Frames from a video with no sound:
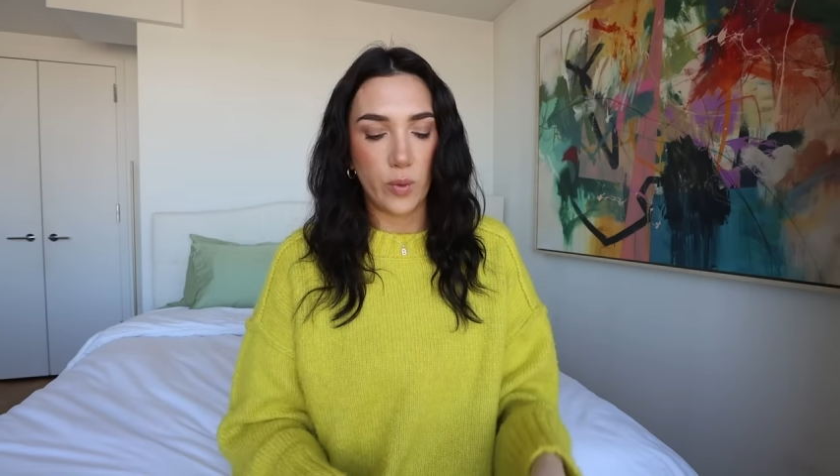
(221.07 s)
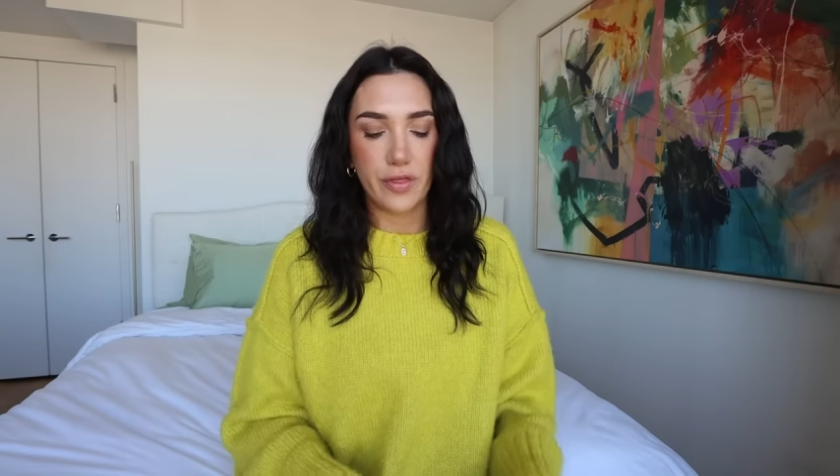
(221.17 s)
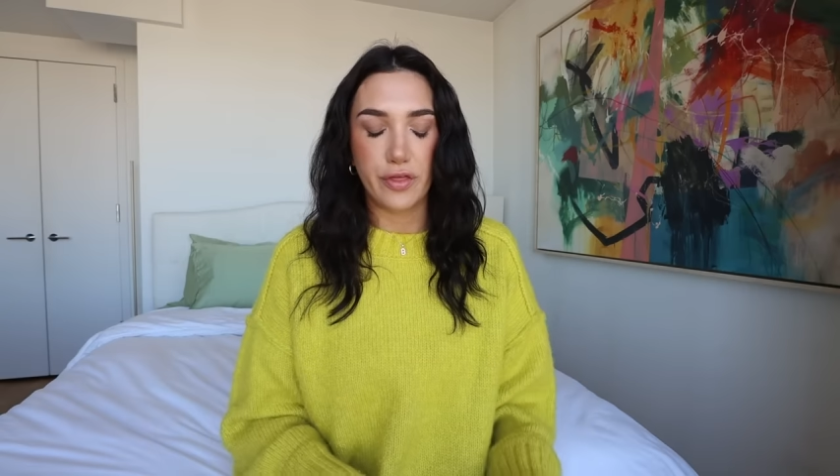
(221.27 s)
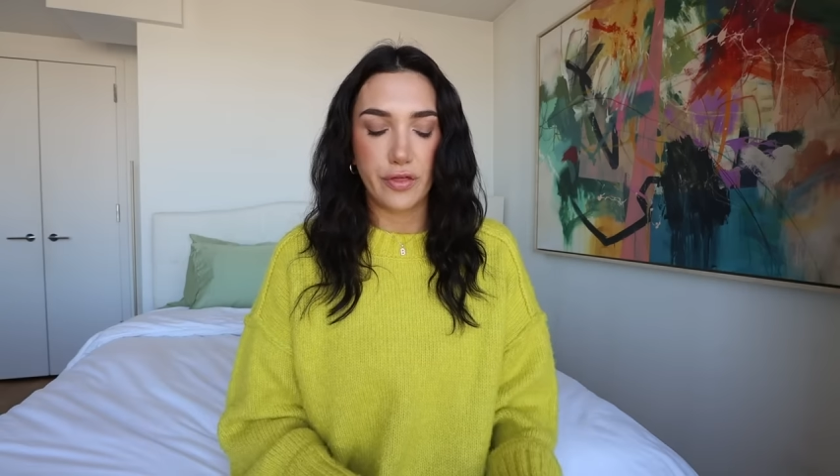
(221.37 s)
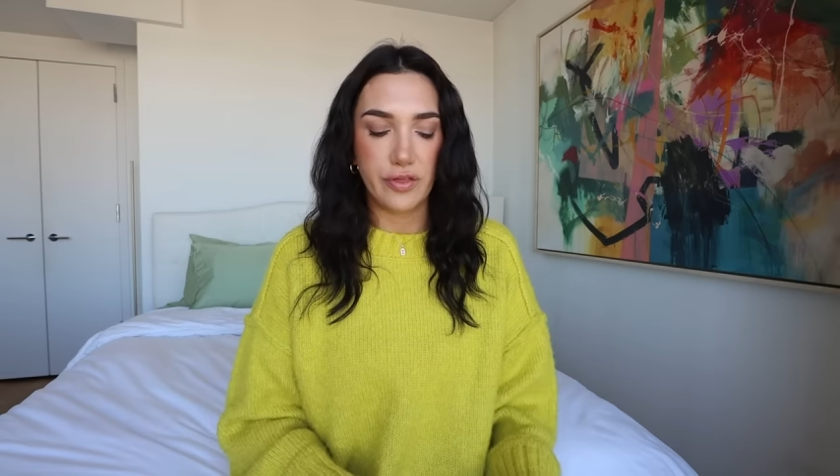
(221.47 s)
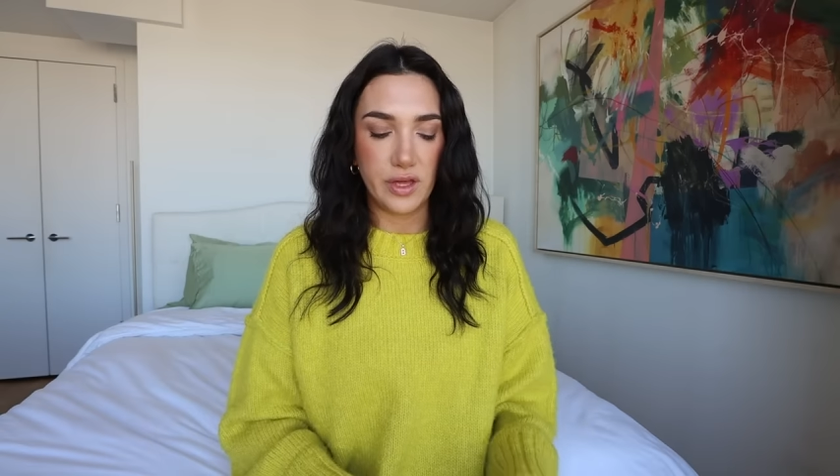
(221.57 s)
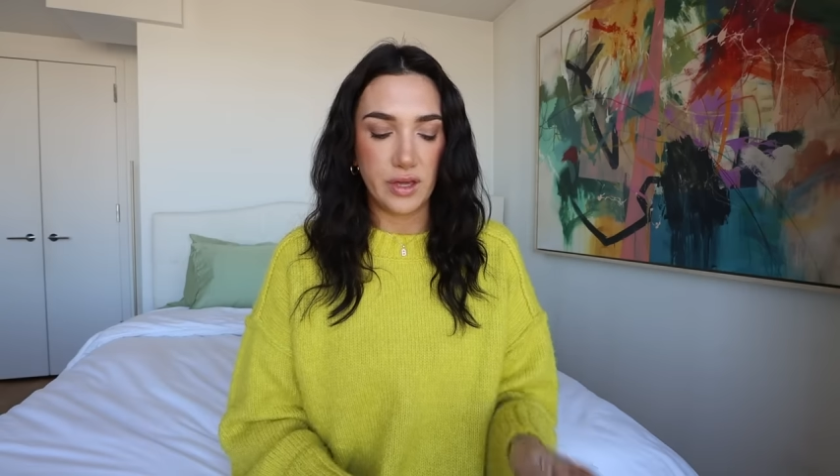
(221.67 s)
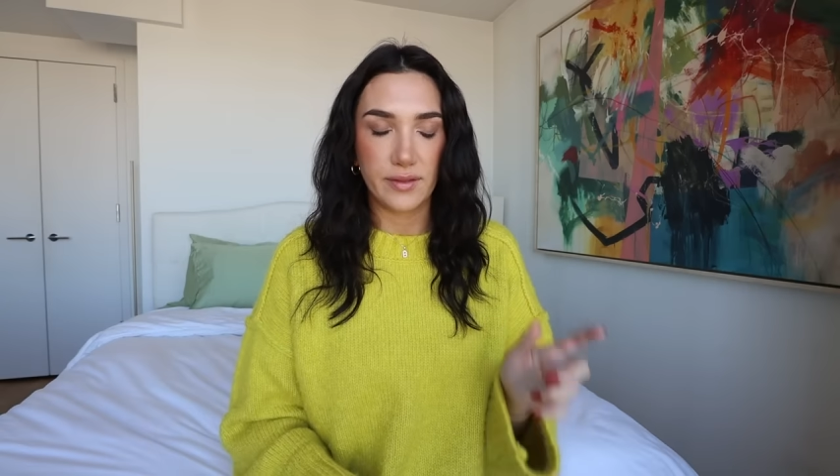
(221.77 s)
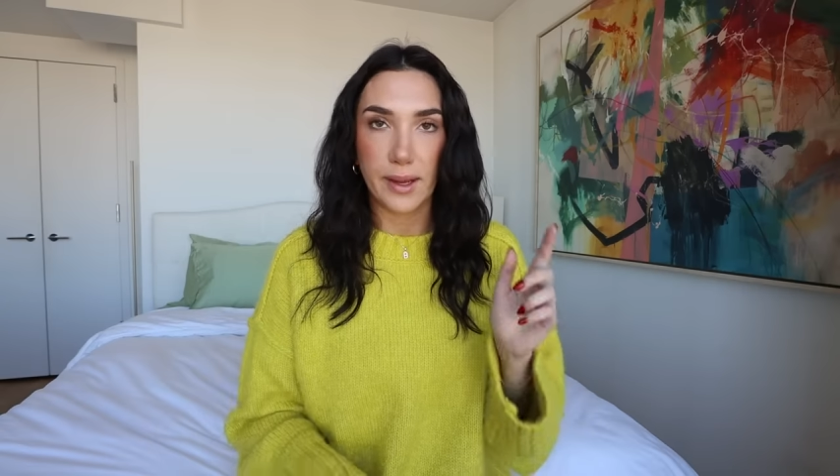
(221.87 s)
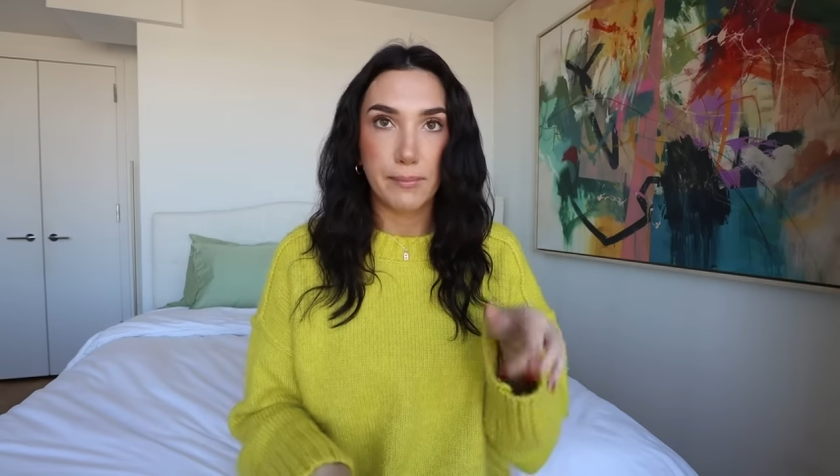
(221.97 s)
with
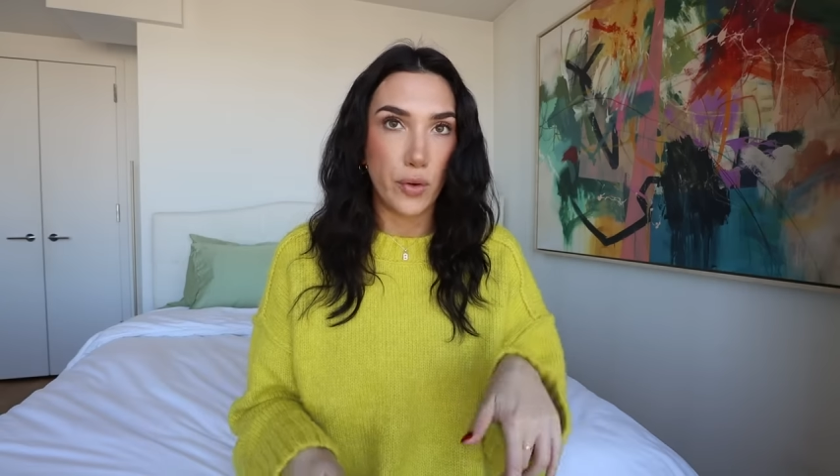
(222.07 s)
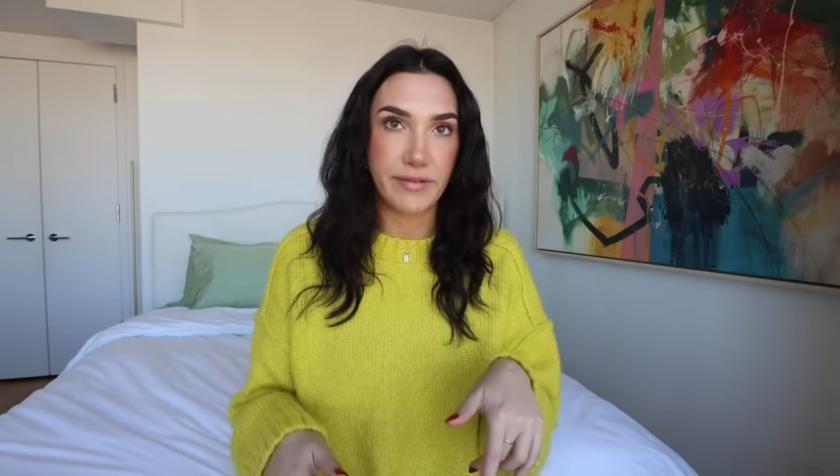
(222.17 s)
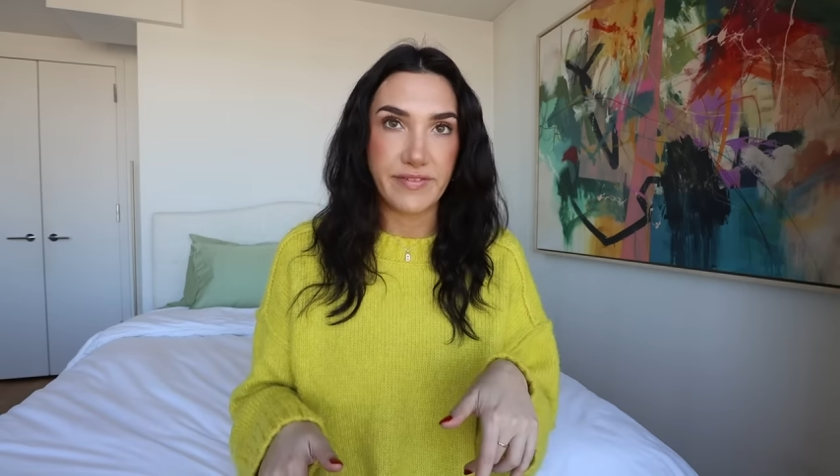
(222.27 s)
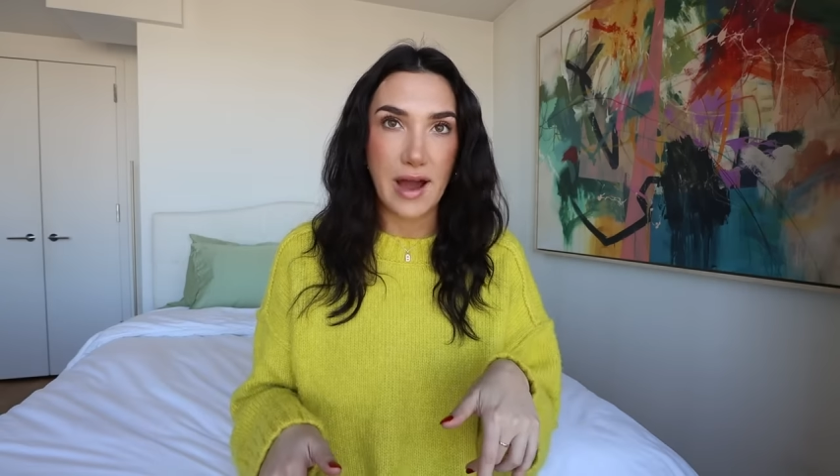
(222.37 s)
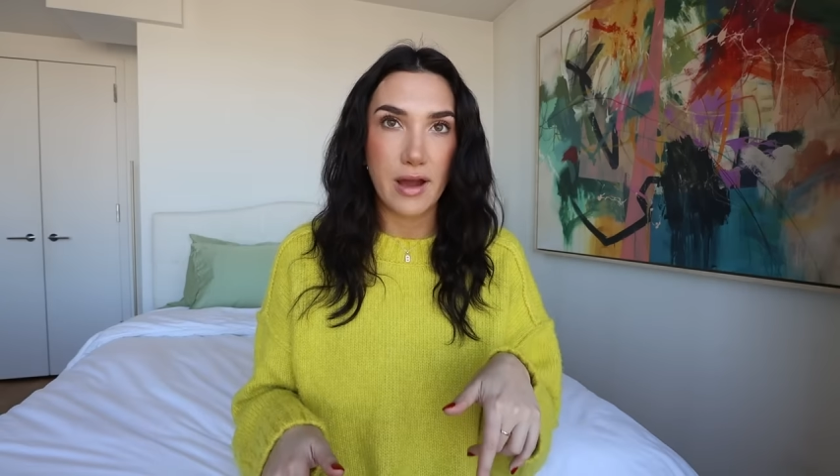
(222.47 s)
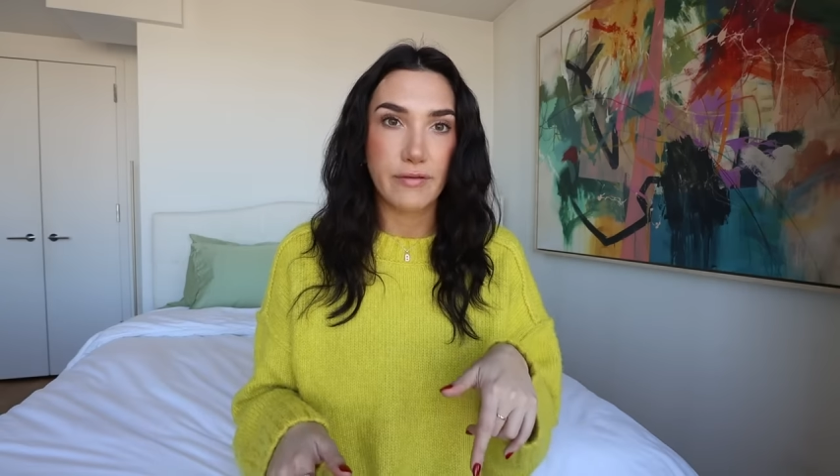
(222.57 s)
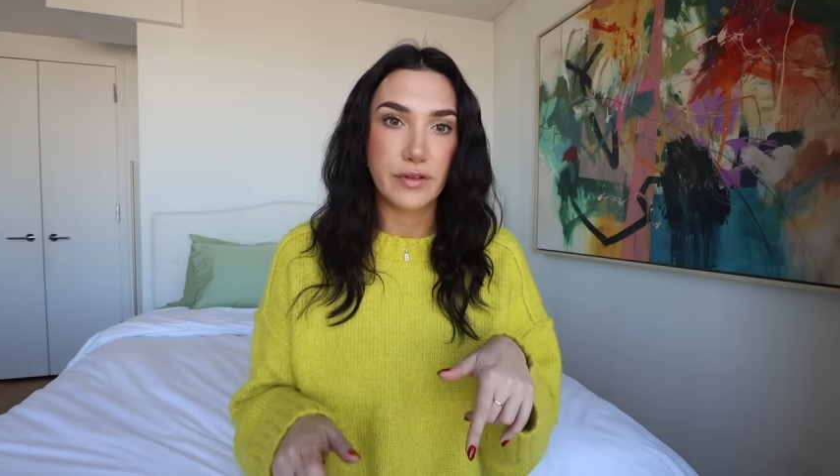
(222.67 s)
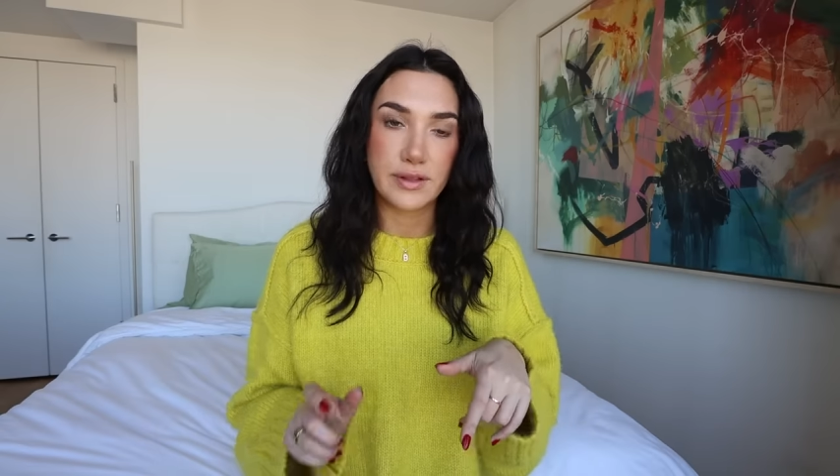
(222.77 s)
the like 0.5